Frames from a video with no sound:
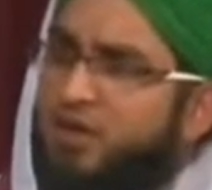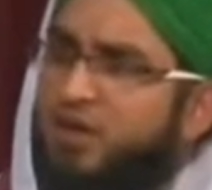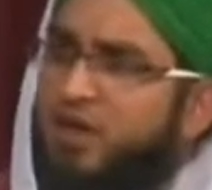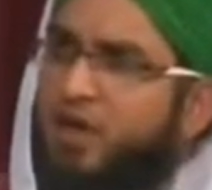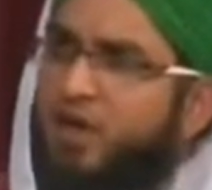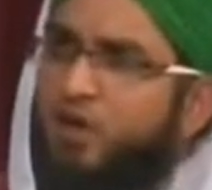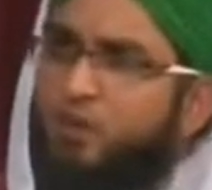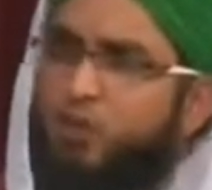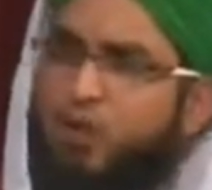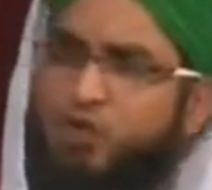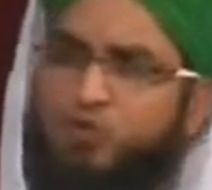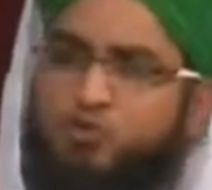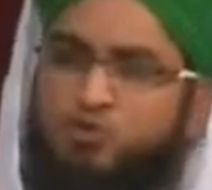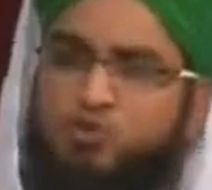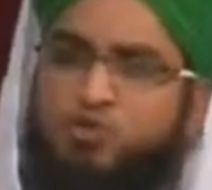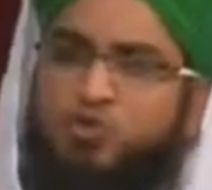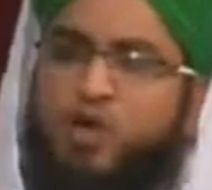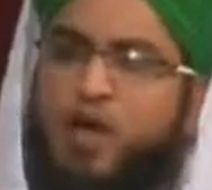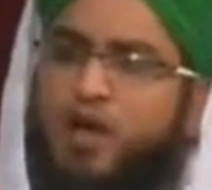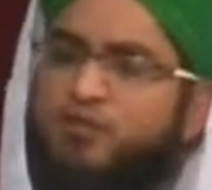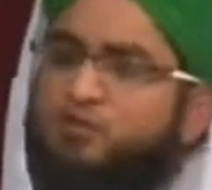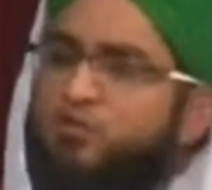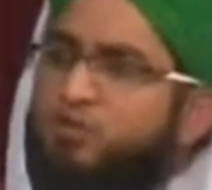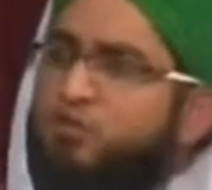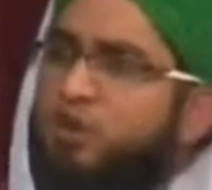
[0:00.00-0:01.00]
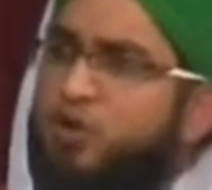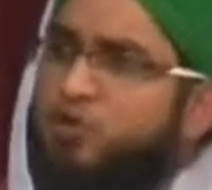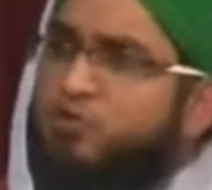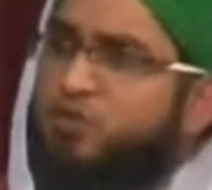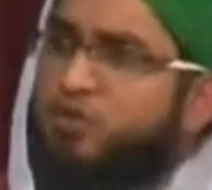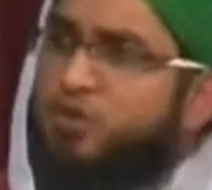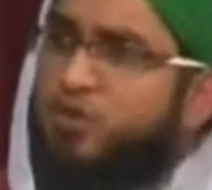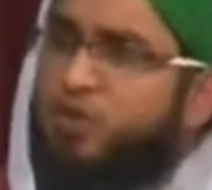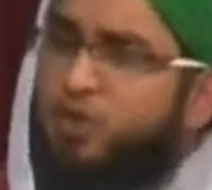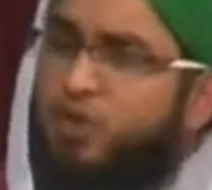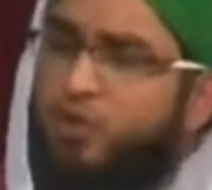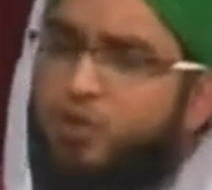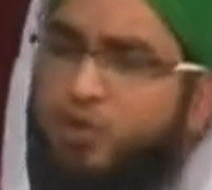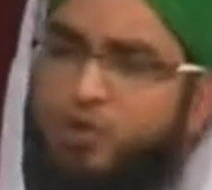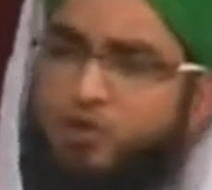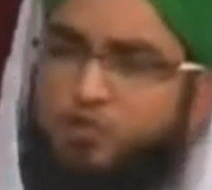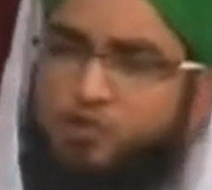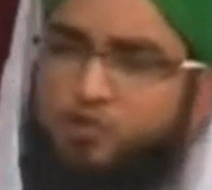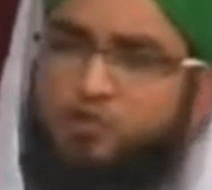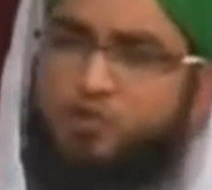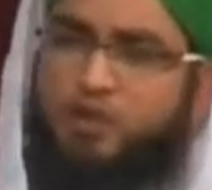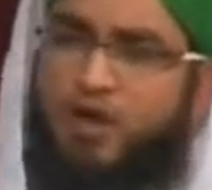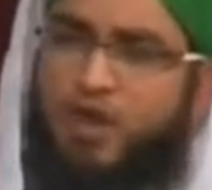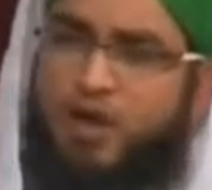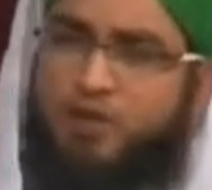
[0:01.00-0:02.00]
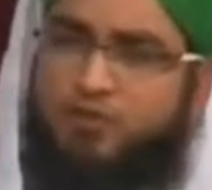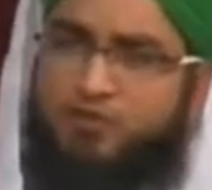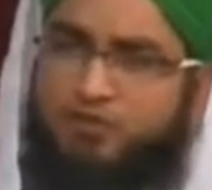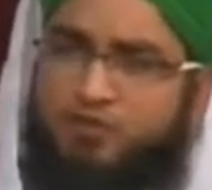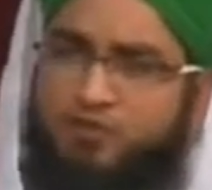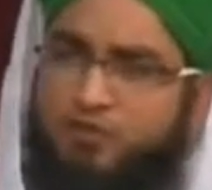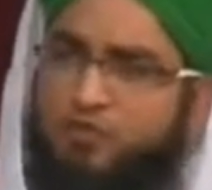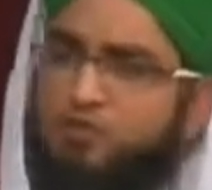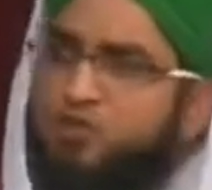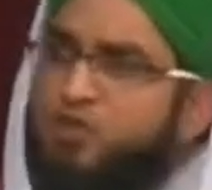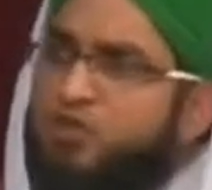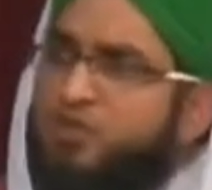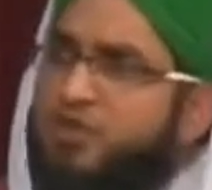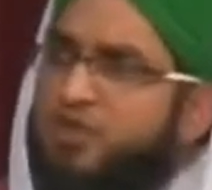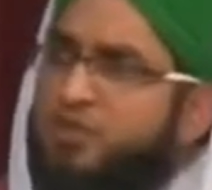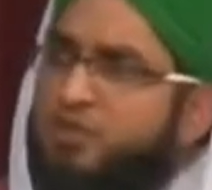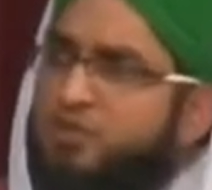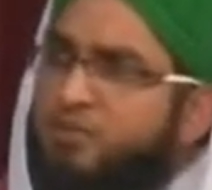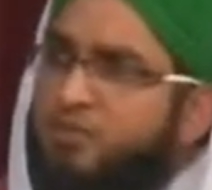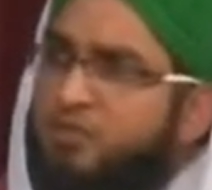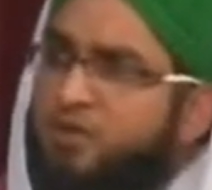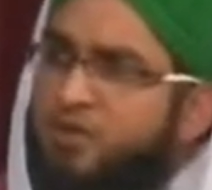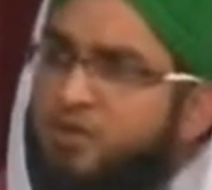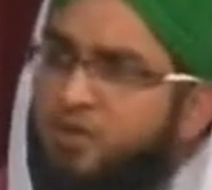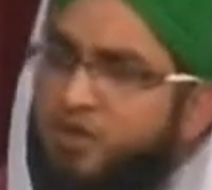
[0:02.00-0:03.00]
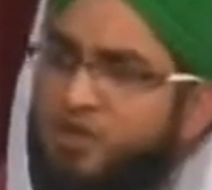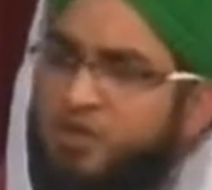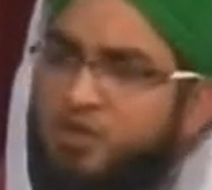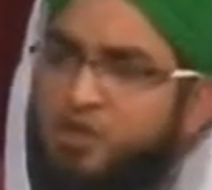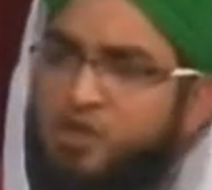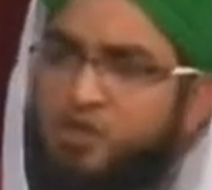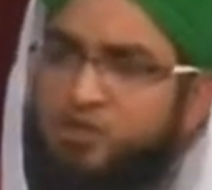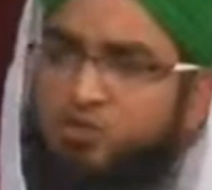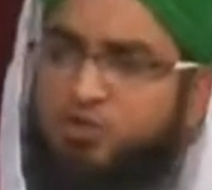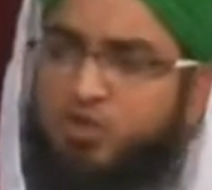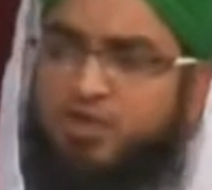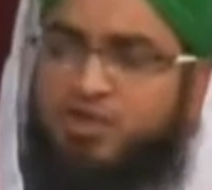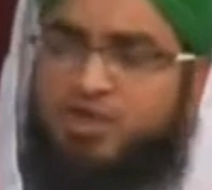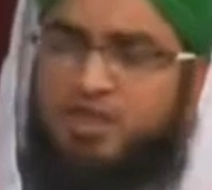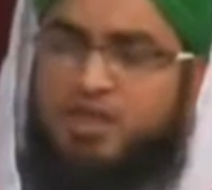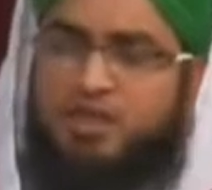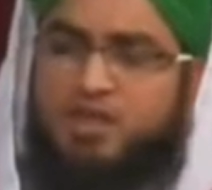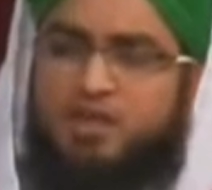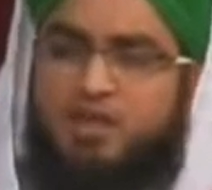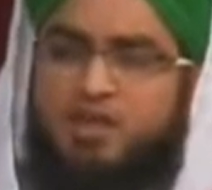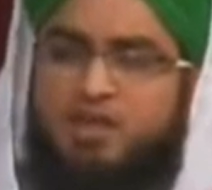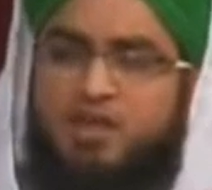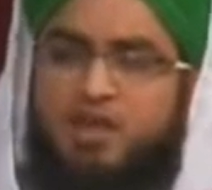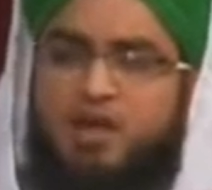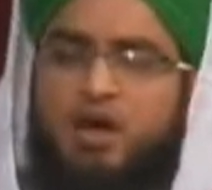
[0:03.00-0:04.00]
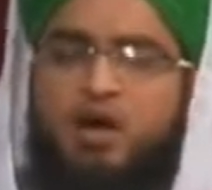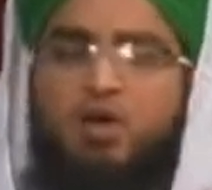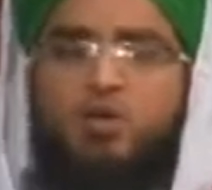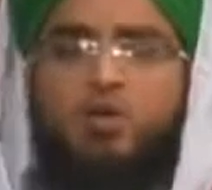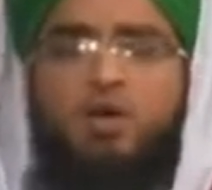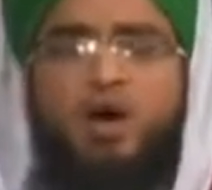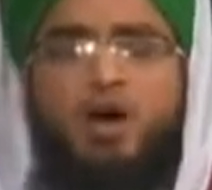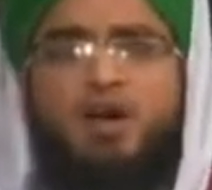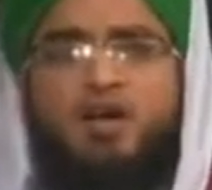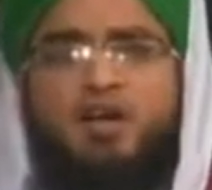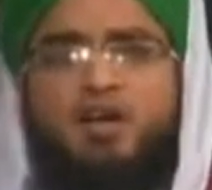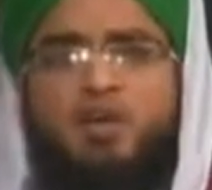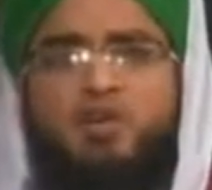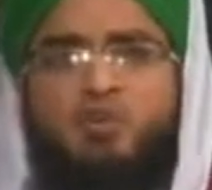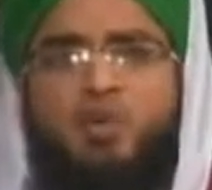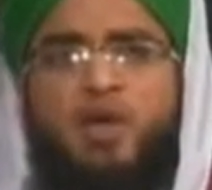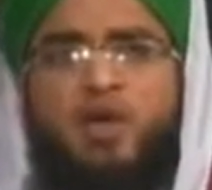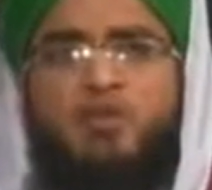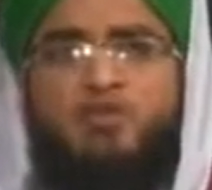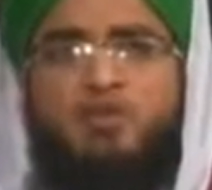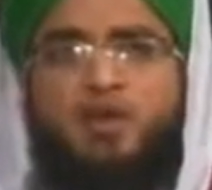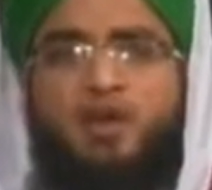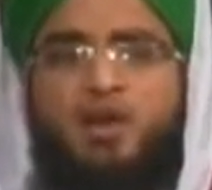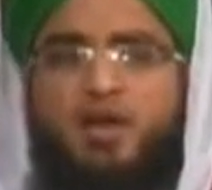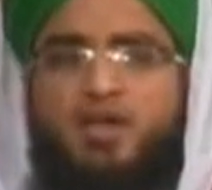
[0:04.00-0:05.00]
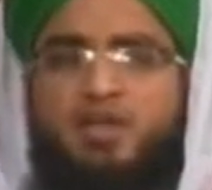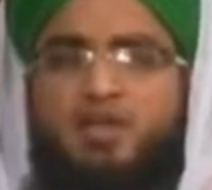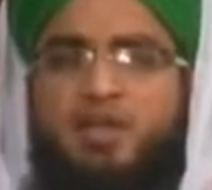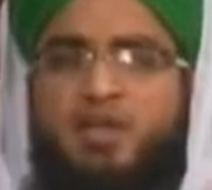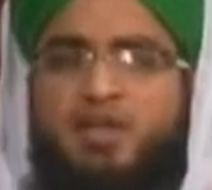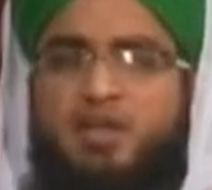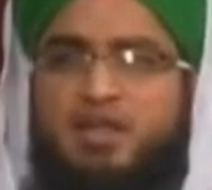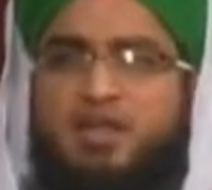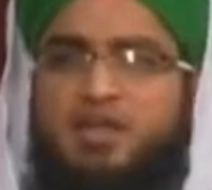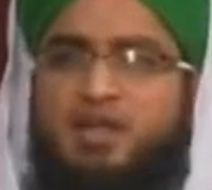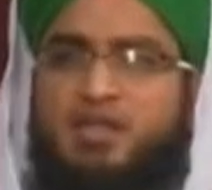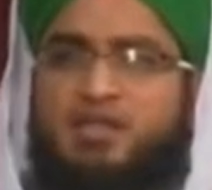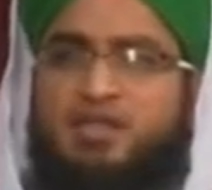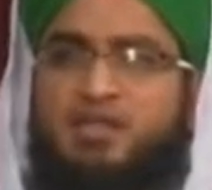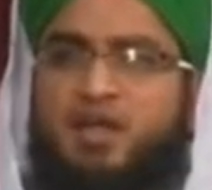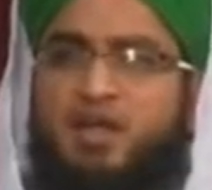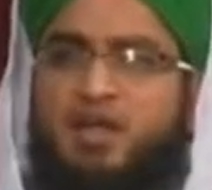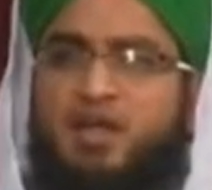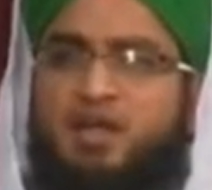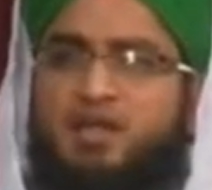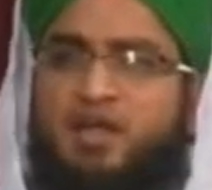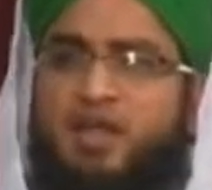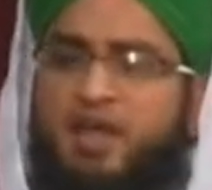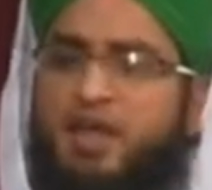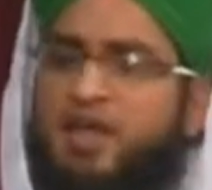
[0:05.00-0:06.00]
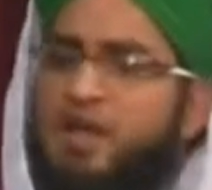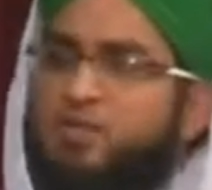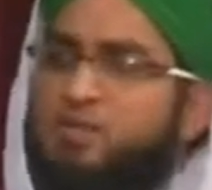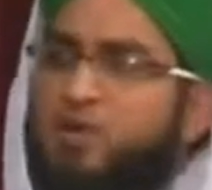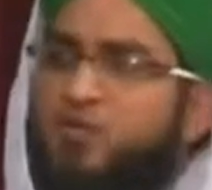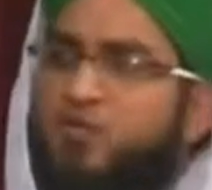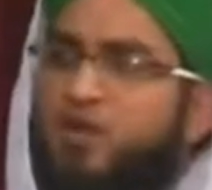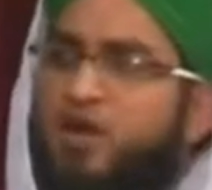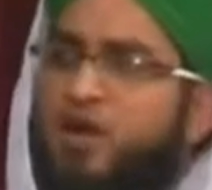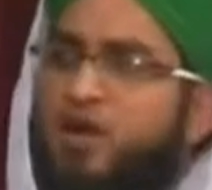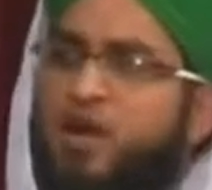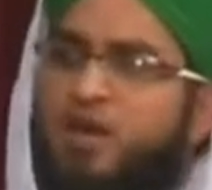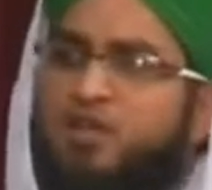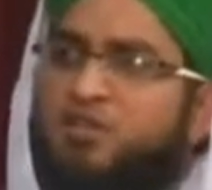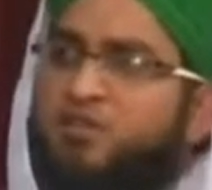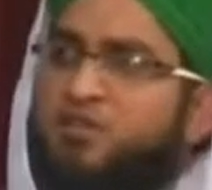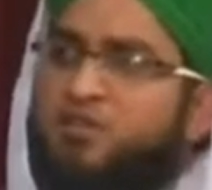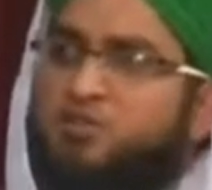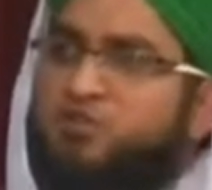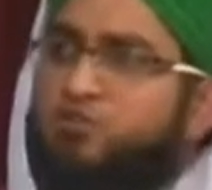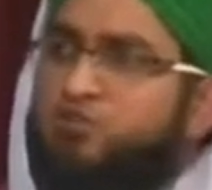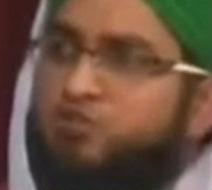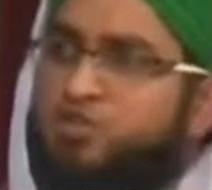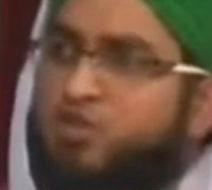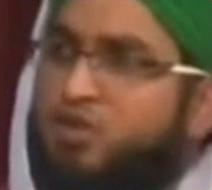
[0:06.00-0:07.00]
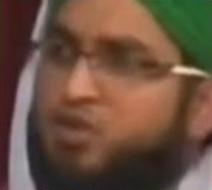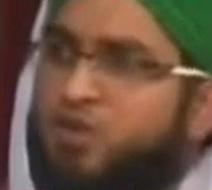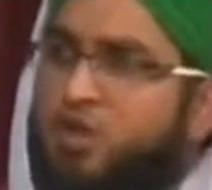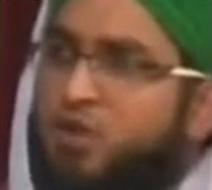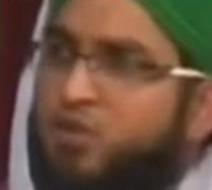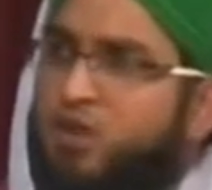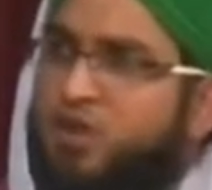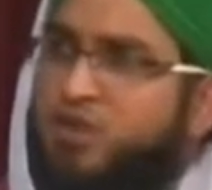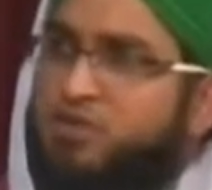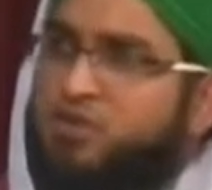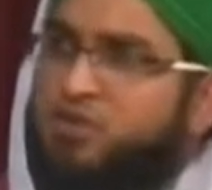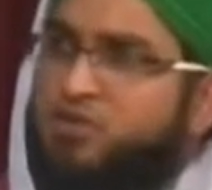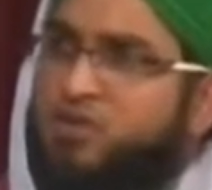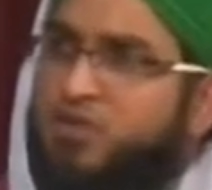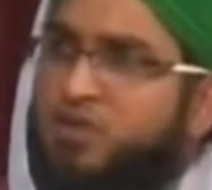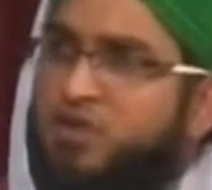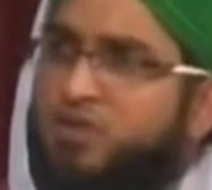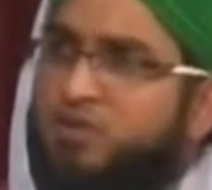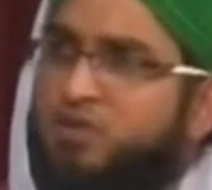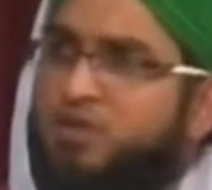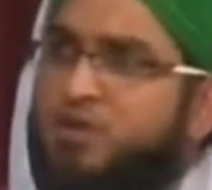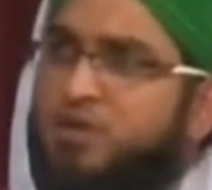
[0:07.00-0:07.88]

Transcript: And what do you have to do with him? So they said, uncle, we have heard that he is the enemy of Allah and His Rasul sallallahu alaihi wasallam.